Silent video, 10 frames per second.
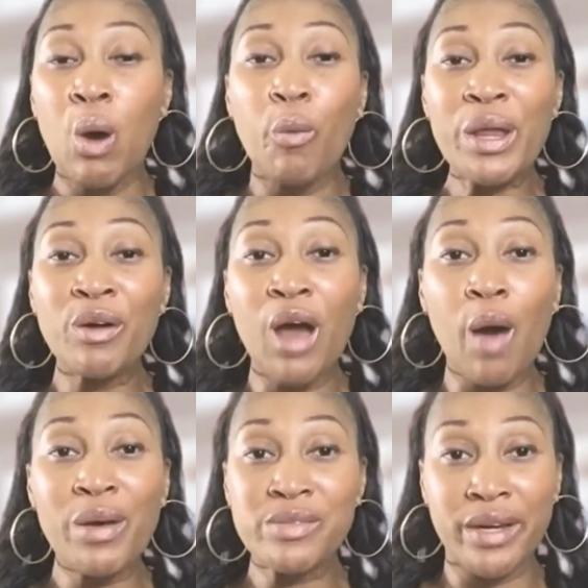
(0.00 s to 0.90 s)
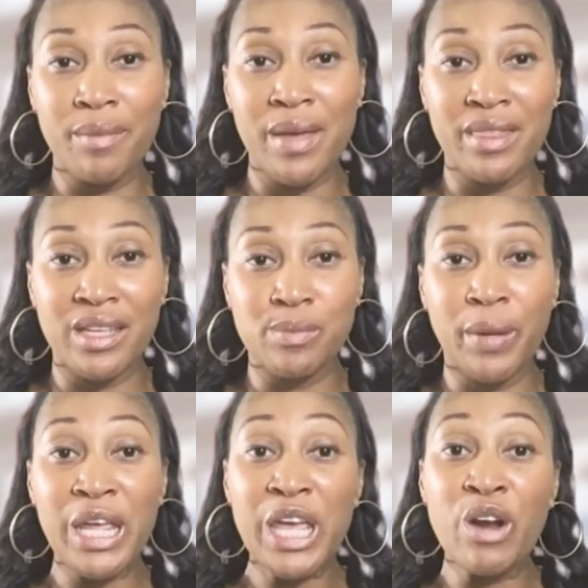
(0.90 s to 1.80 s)
We don't always recommend this,
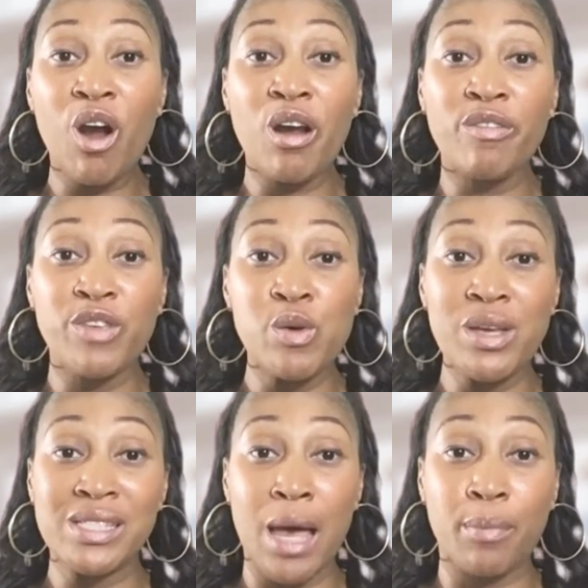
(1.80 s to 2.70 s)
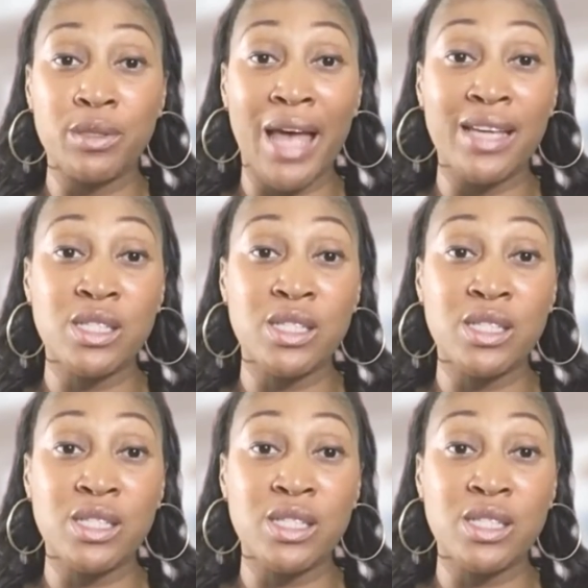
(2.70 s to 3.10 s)
but here are a few examples as